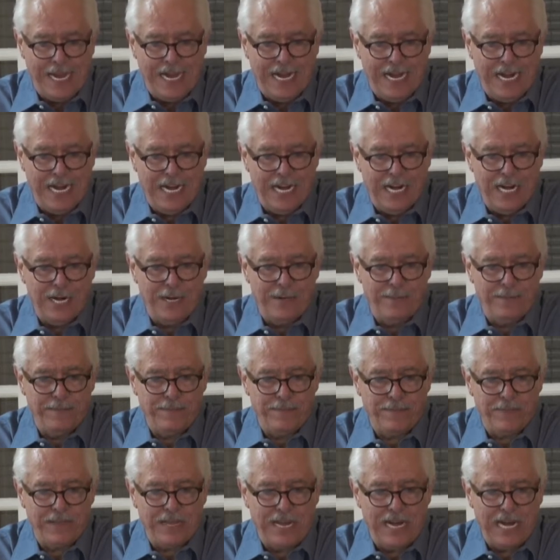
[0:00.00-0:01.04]

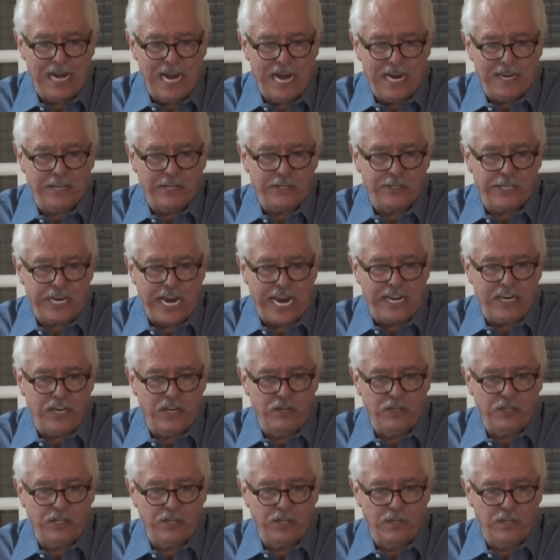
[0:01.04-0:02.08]
um, I could take you
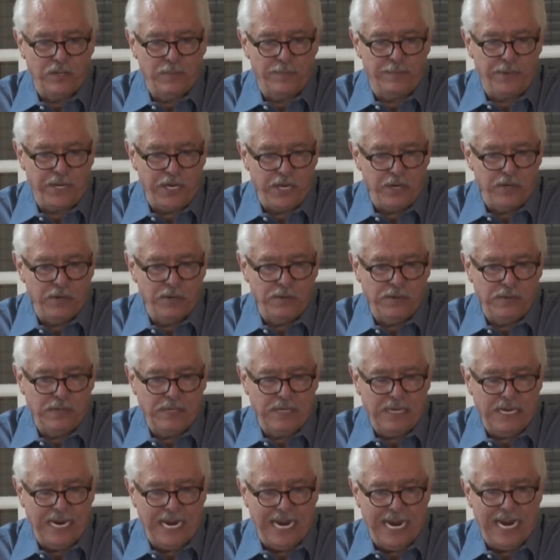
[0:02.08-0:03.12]
to the pew,
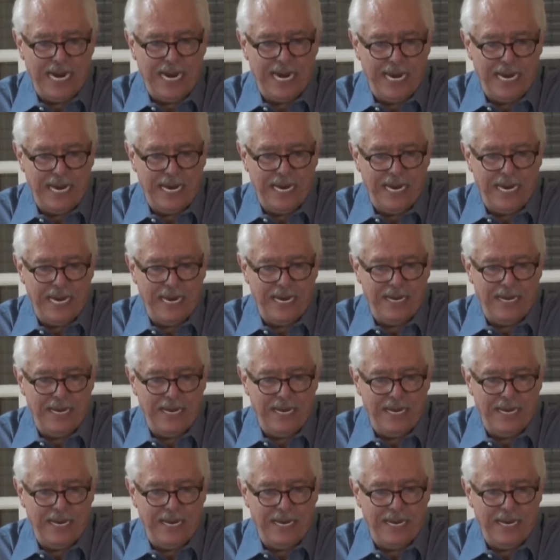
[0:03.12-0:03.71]
and,